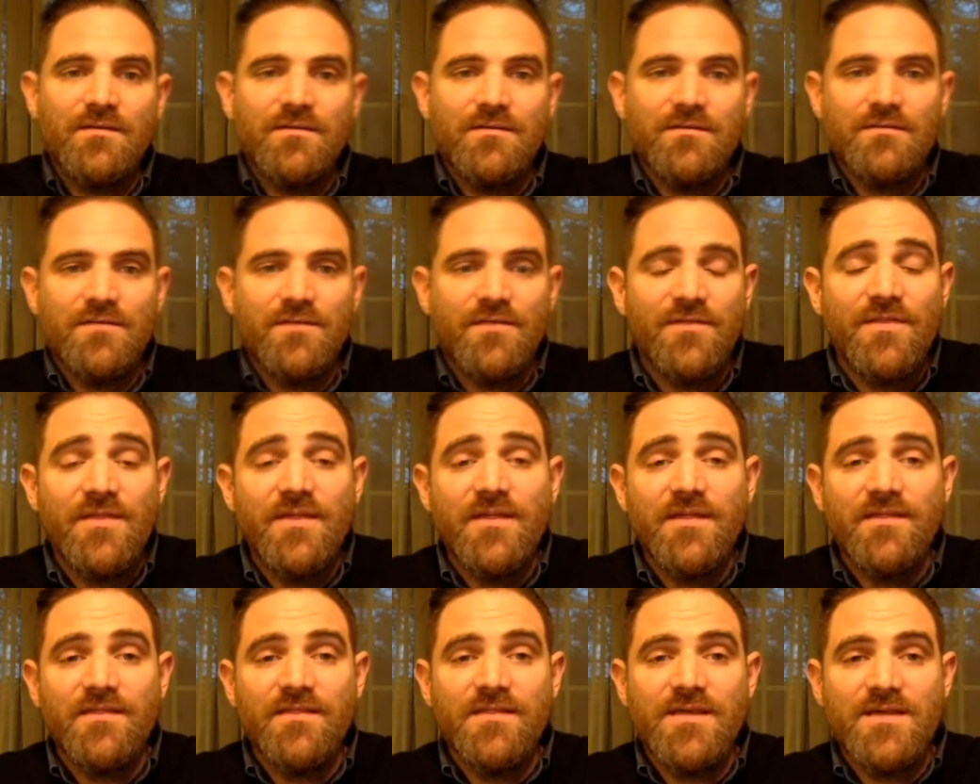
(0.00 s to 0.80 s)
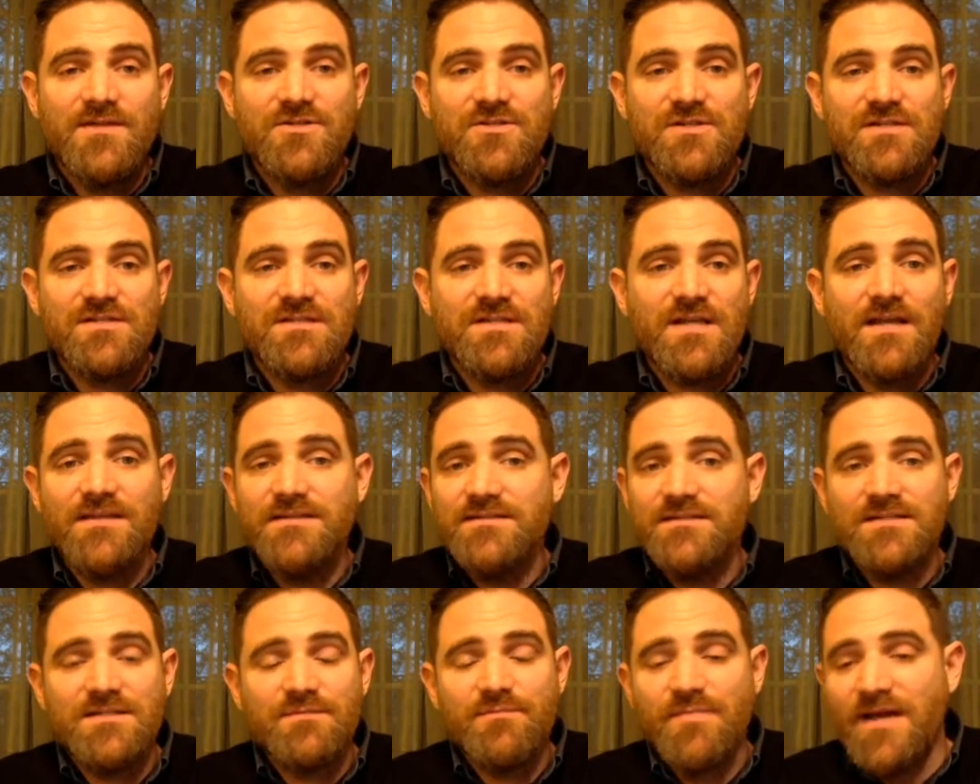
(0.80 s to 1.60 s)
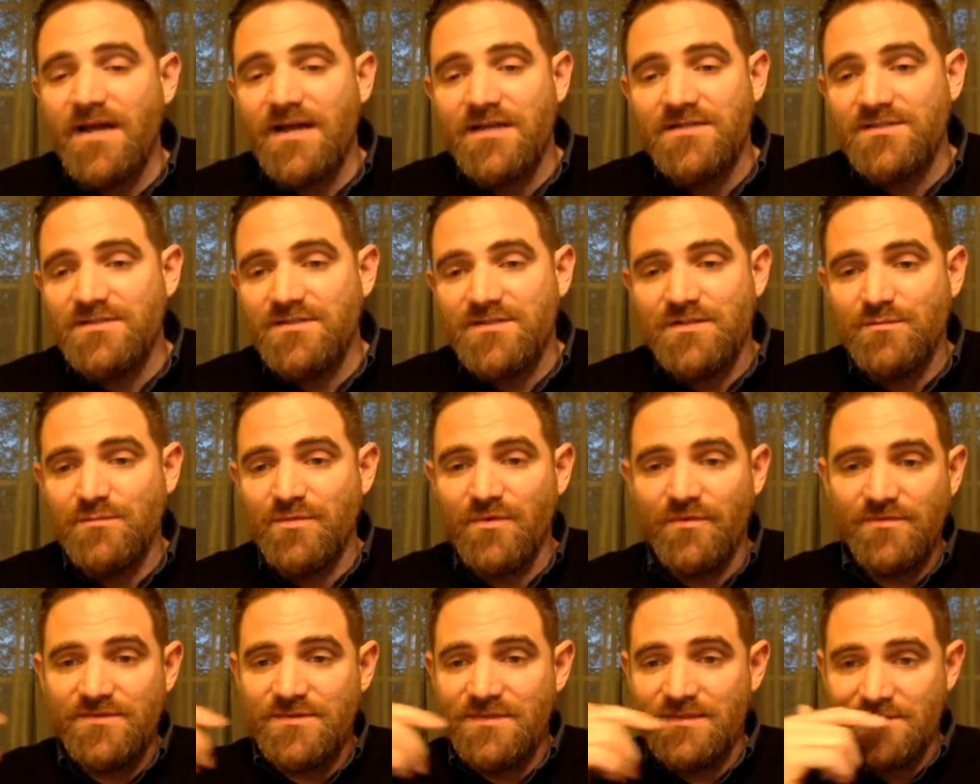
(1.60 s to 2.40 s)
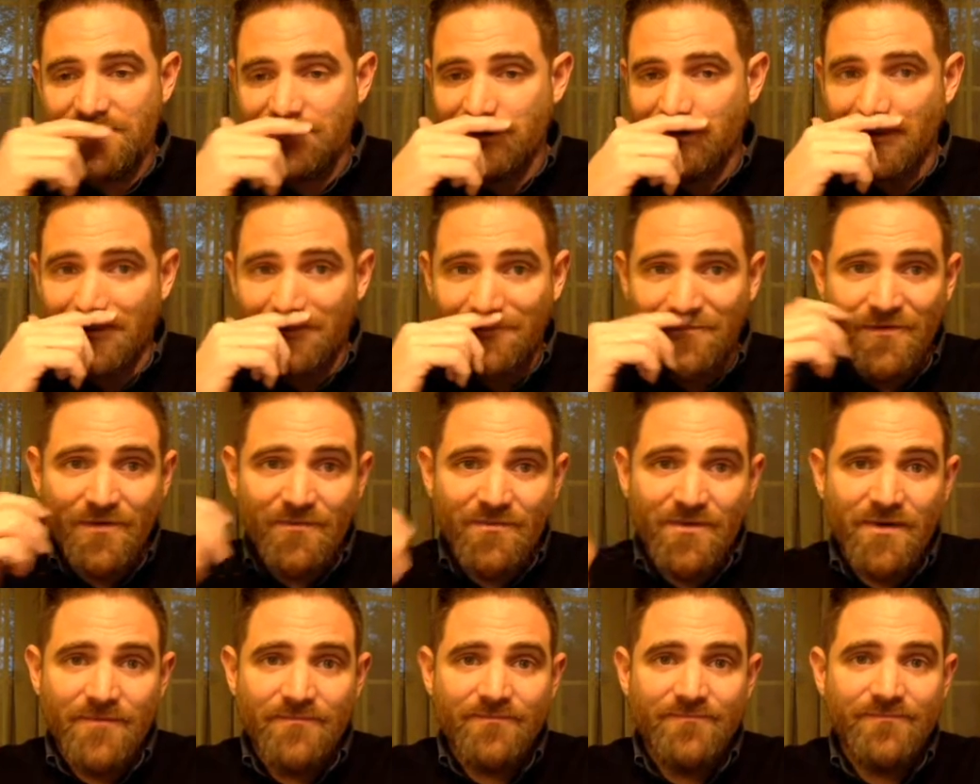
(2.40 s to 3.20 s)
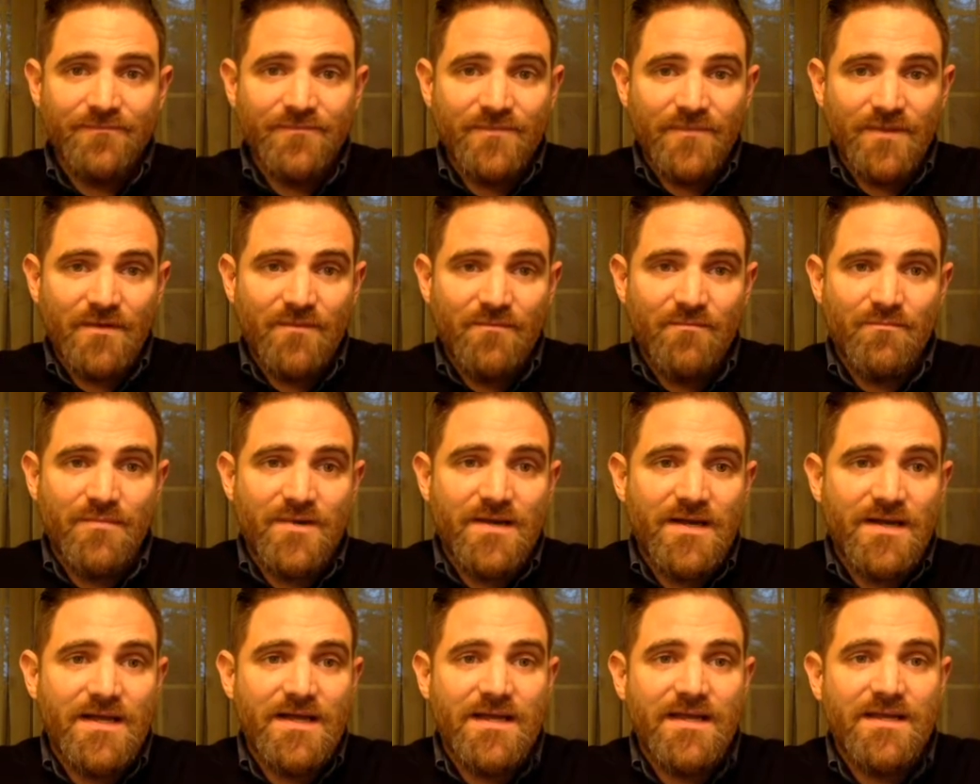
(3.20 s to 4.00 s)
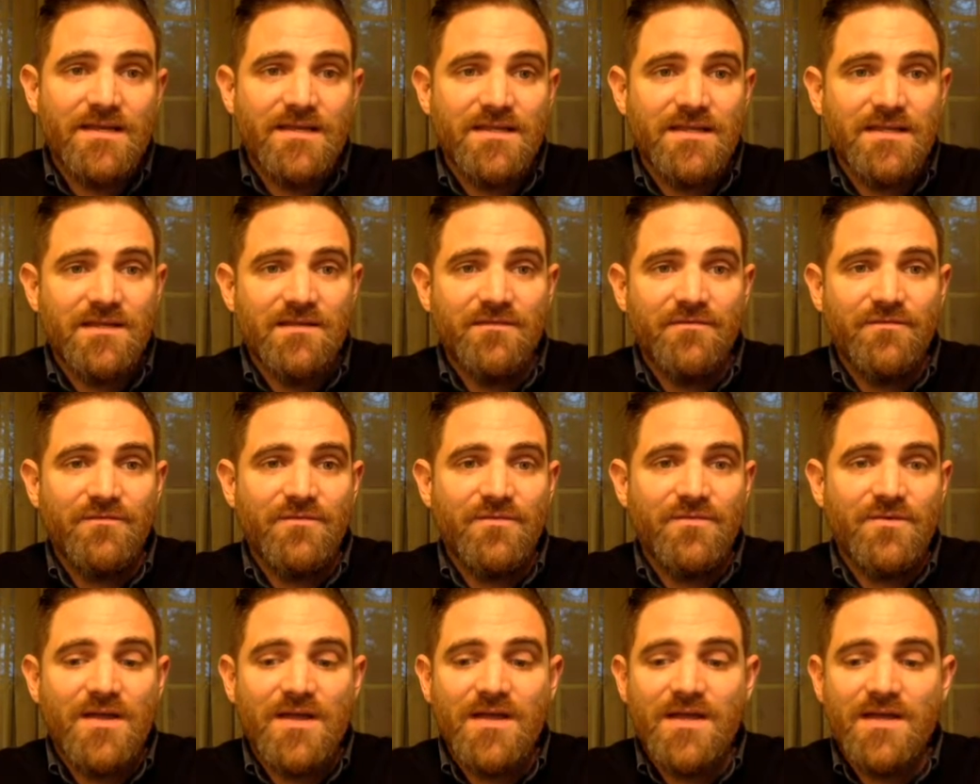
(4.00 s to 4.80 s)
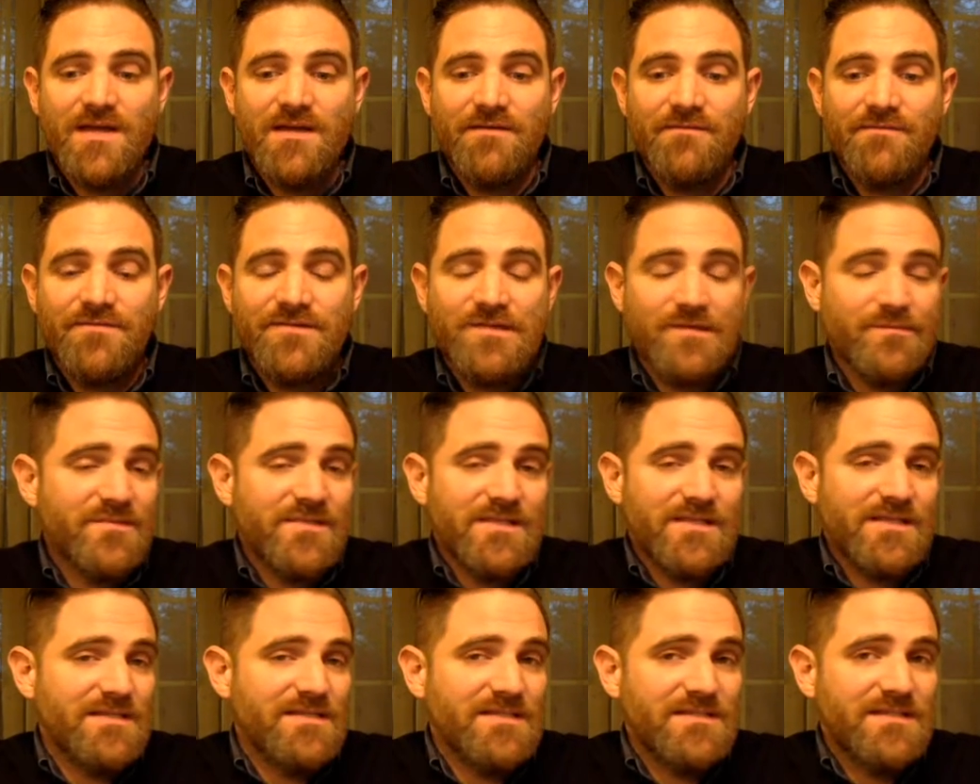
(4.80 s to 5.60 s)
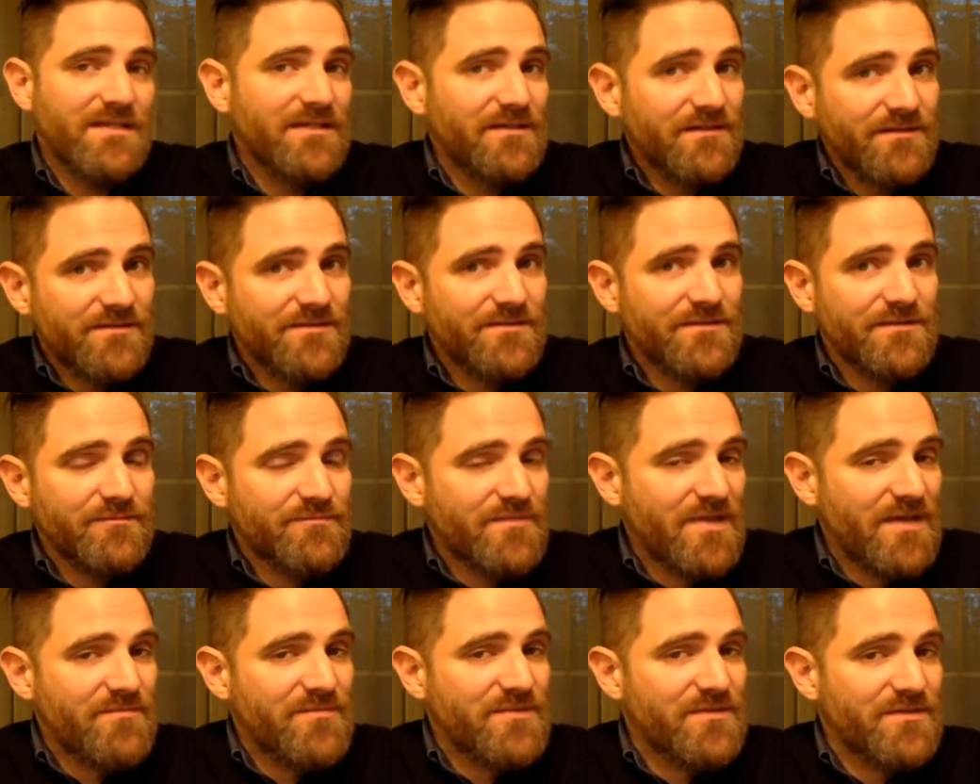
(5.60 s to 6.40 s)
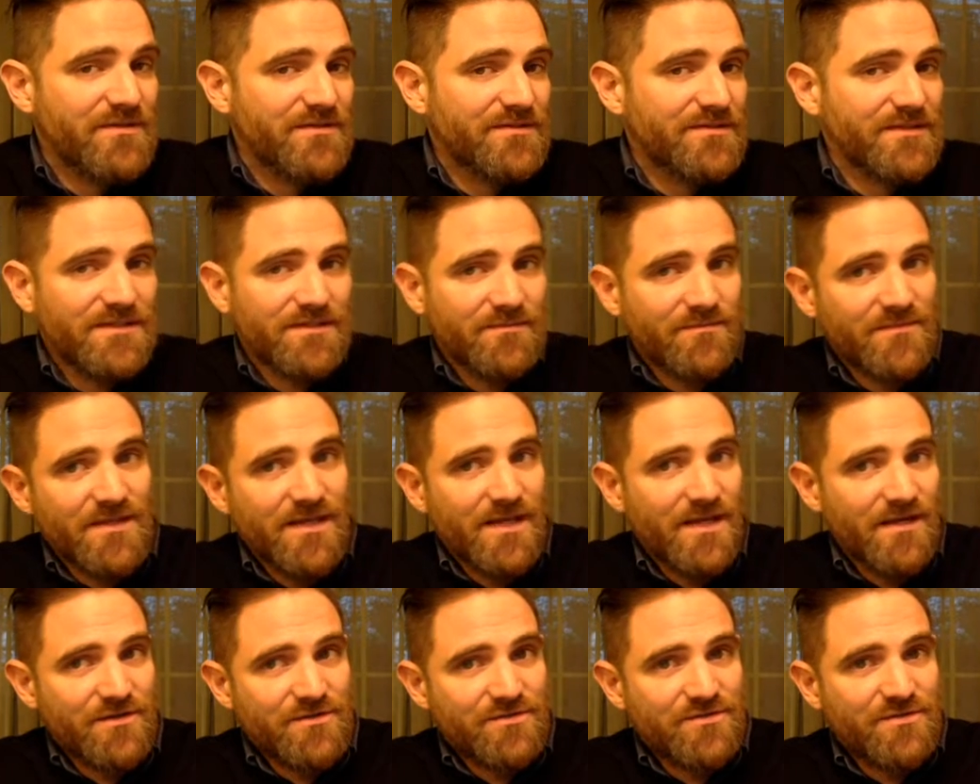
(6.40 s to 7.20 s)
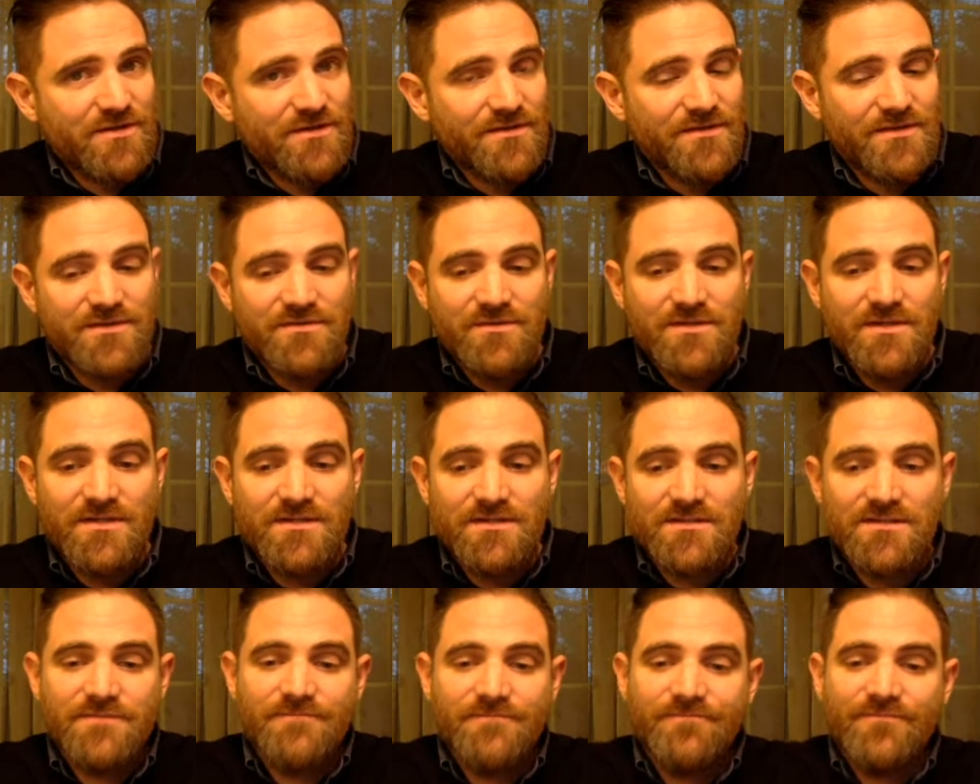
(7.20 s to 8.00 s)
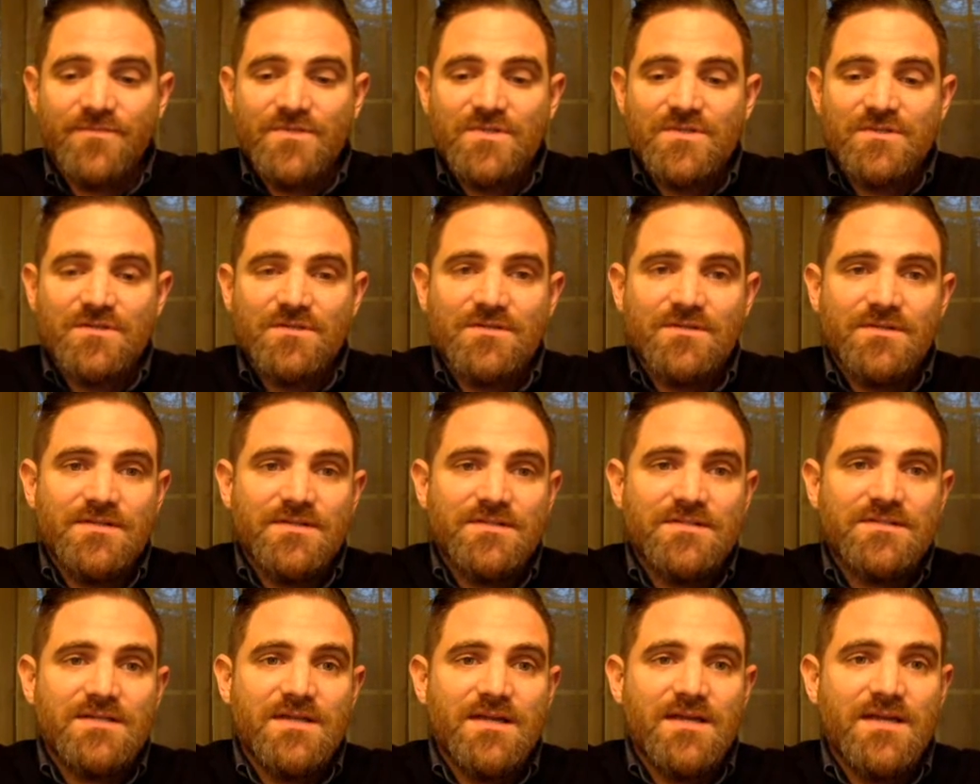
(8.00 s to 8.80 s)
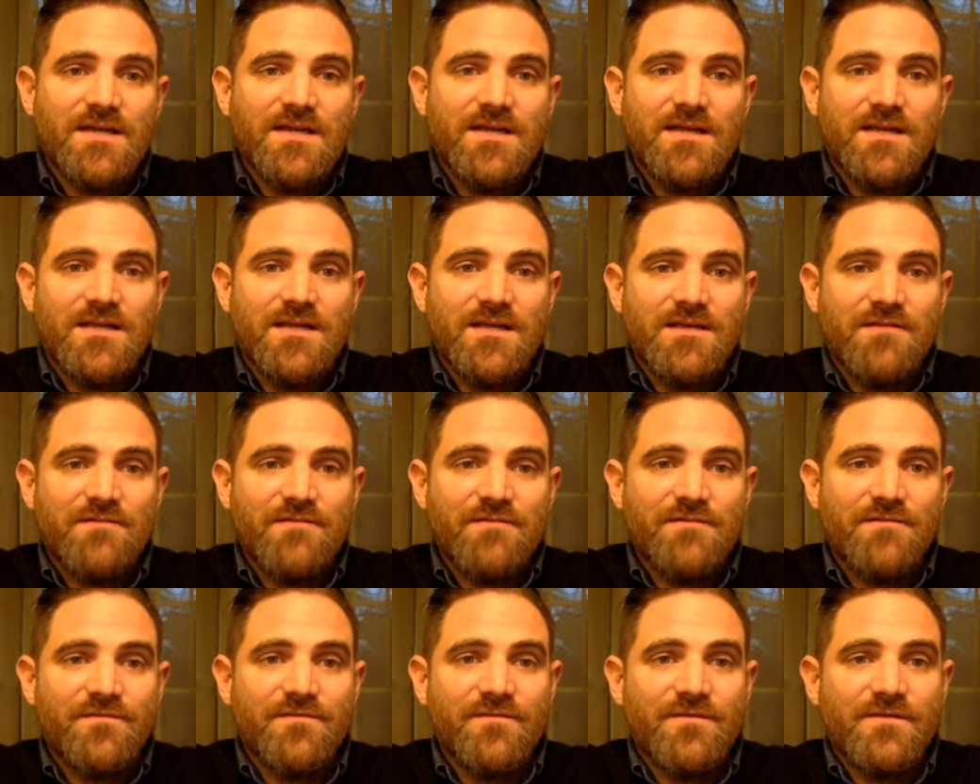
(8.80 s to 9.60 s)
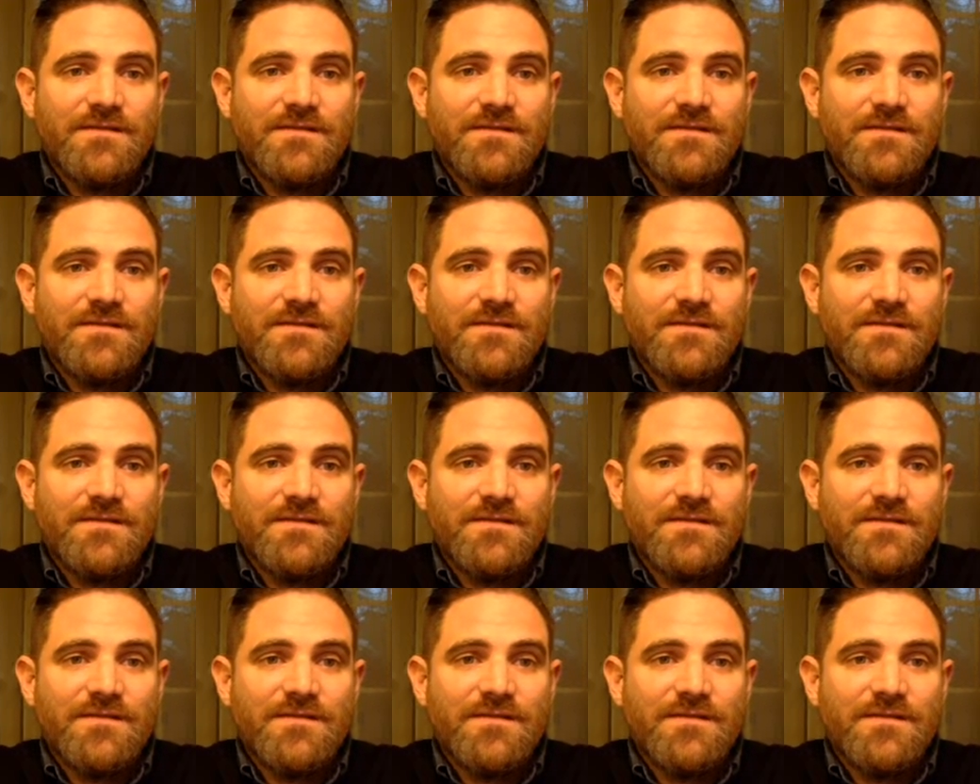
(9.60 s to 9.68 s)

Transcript: the thing that just ends this passage and moves the story forward. But if you have some of these skills, maybe you'll see something extra on the streets. So let's say if